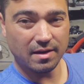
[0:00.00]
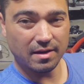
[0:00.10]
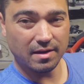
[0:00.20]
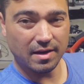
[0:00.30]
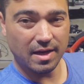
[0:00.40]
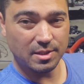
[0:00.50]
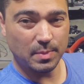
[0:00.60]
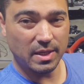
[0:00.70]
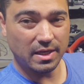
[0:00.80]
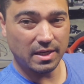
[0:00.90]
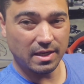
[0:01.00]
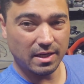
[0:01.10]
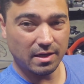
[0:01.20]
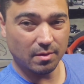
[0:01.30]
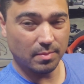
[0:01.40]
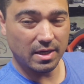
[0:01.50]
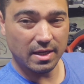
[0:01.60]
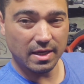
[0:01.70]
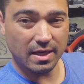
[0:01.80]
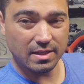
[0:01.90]
HPDE or
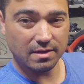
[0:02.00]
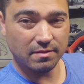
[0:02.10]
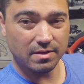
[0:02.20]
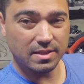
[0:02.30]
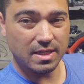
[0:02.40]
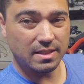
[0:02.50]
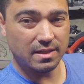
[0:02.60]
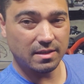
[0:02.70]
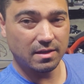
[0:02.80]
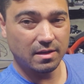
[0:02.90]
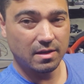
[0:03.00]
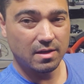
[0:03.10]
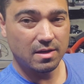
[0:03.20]
PDX of the season.